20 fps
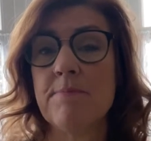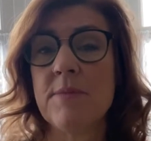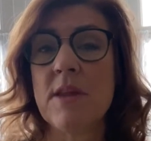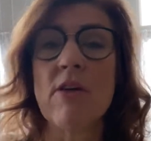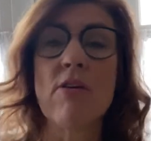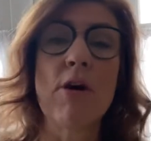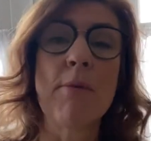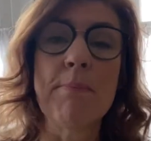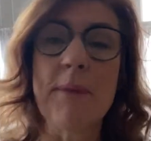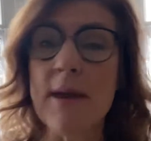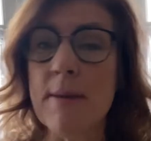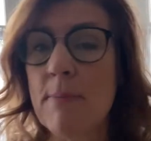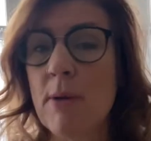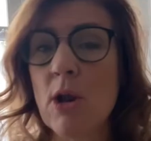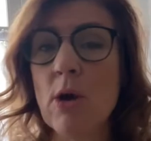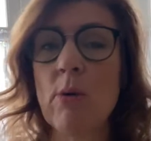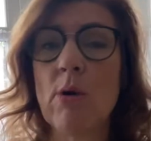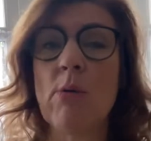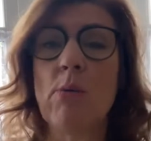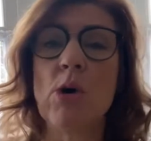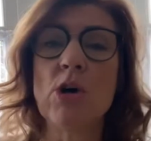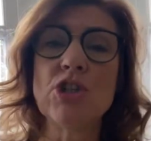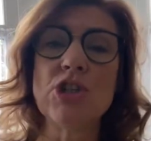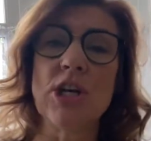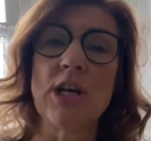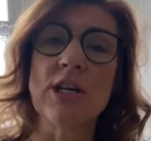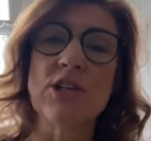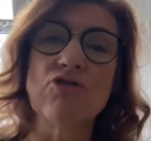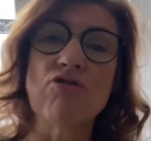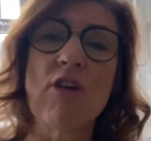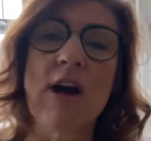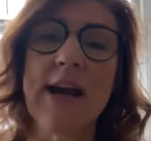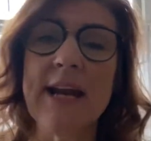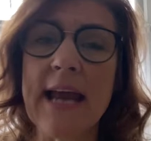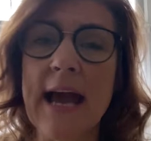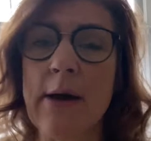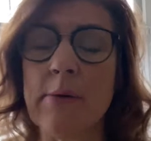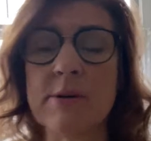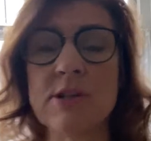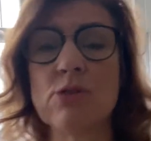There are people who are watching us right
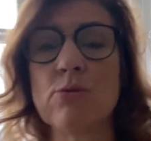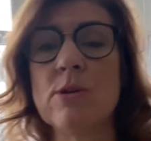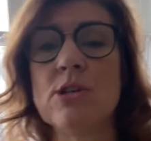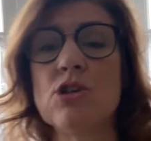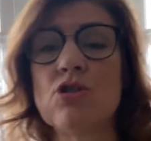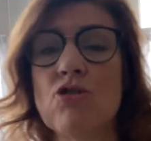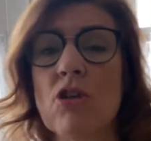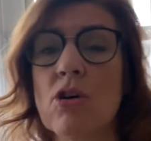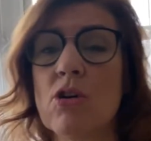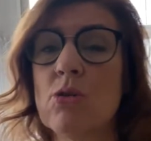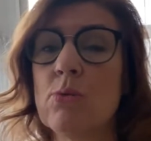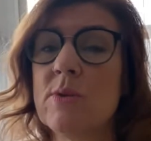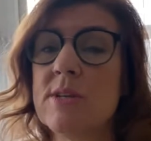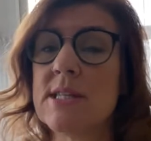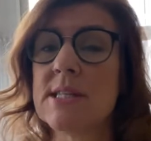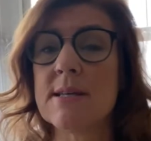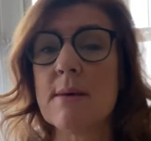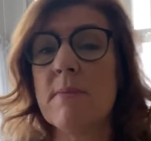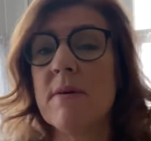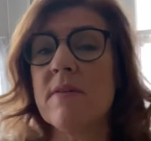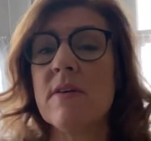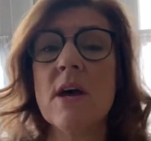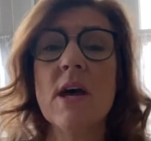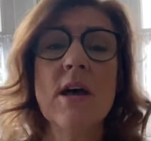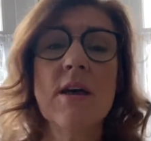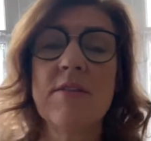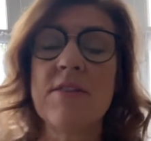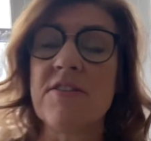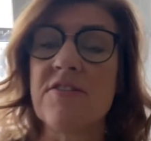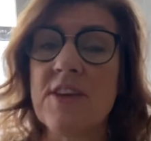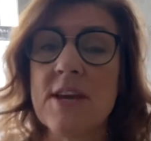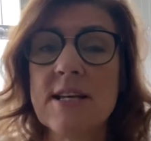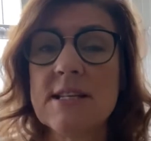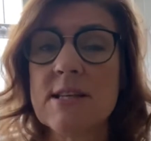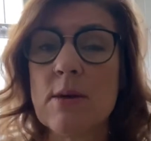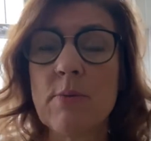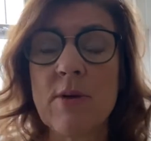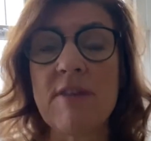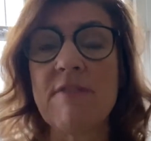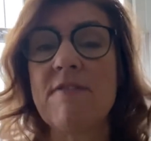now as we struggle with some of the things
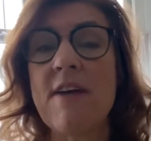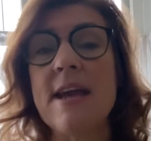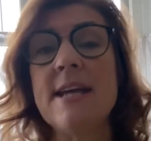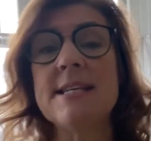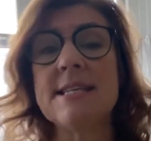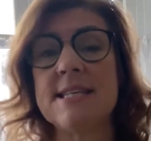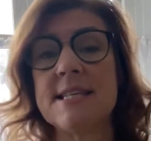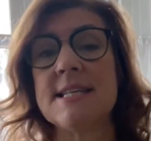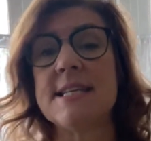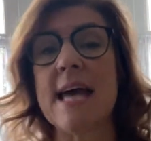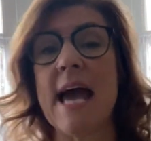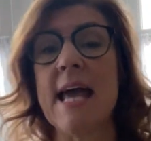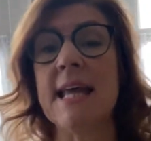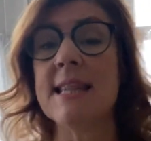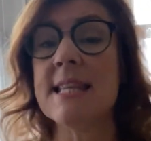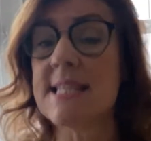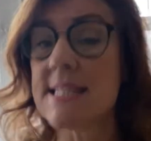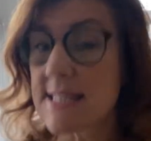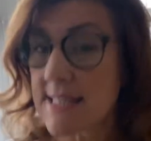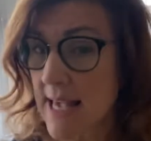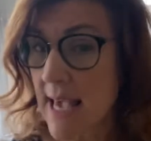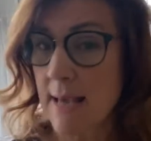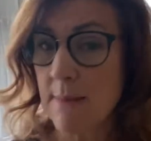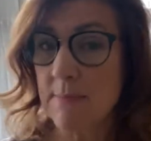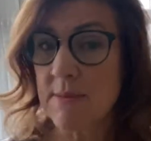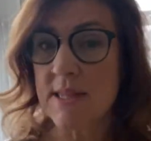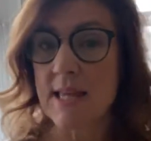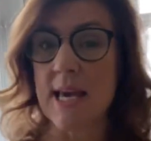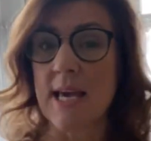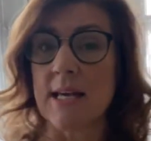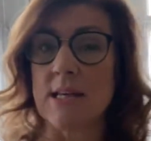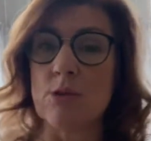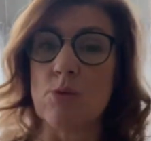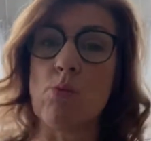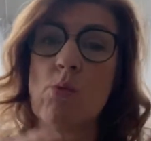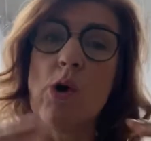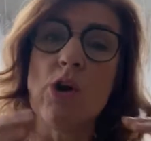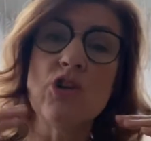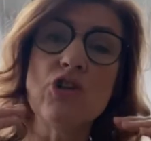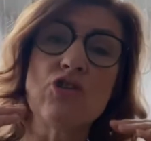that we face today, the same things,
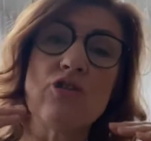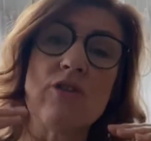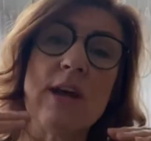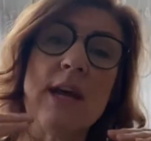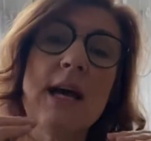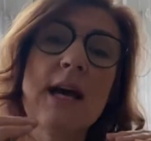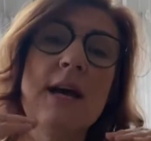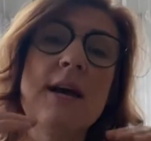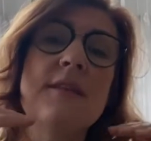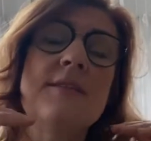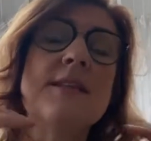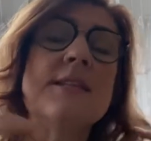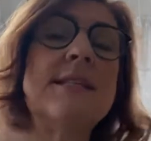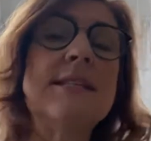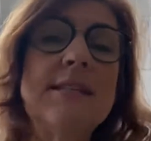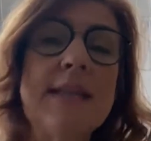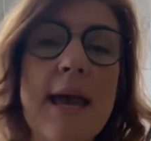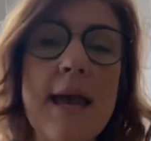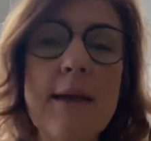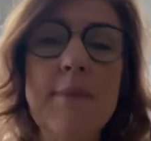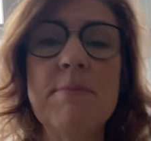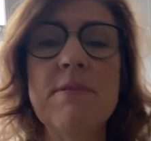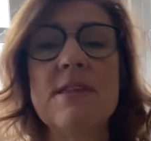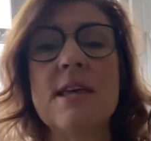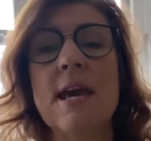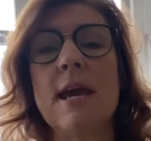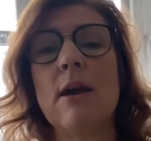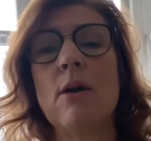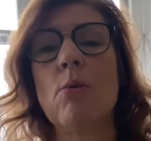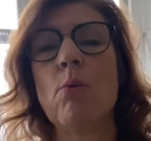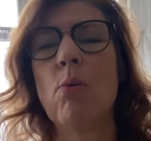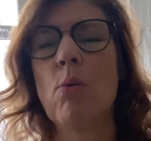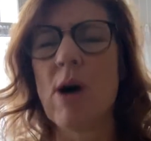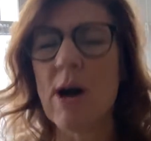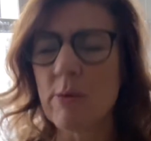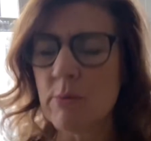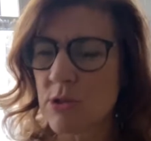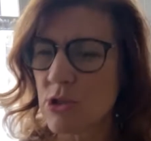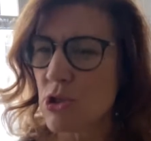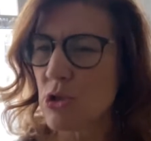wondering the same thing.
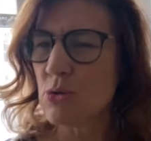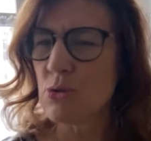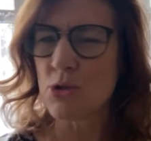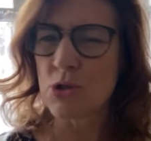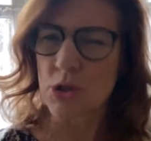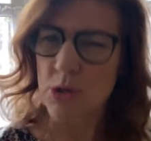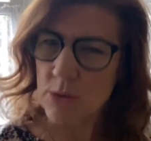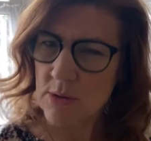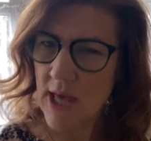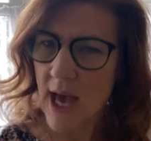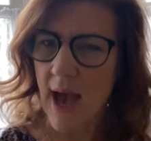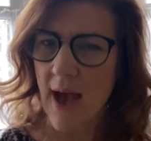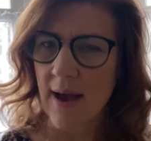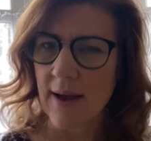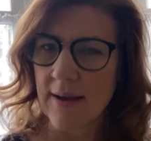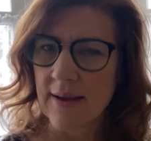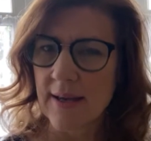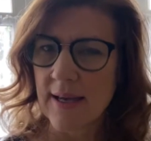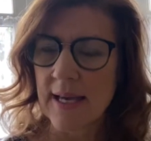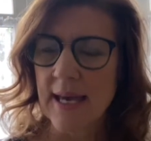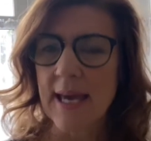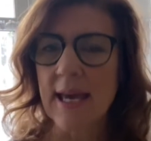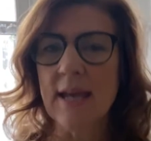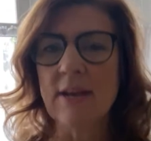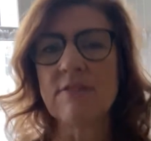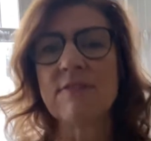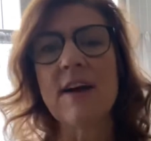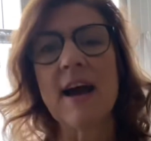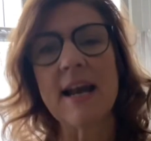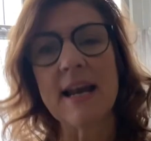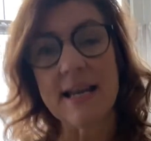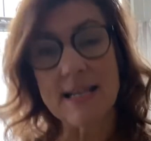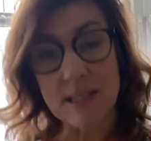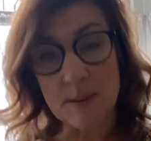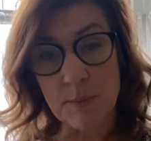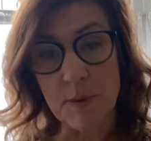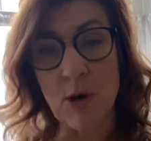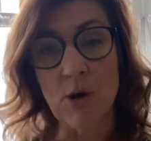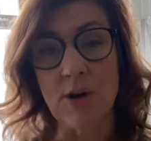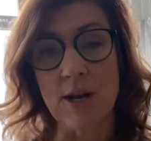Why would you do that? In fact,
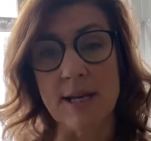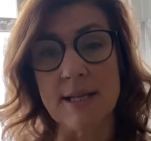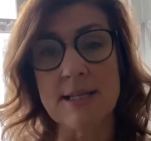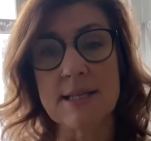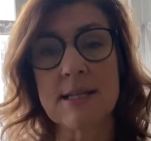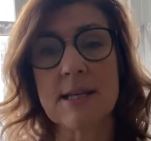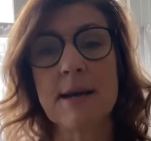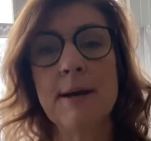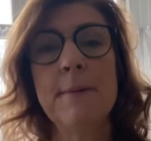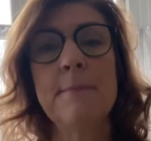let's be honest.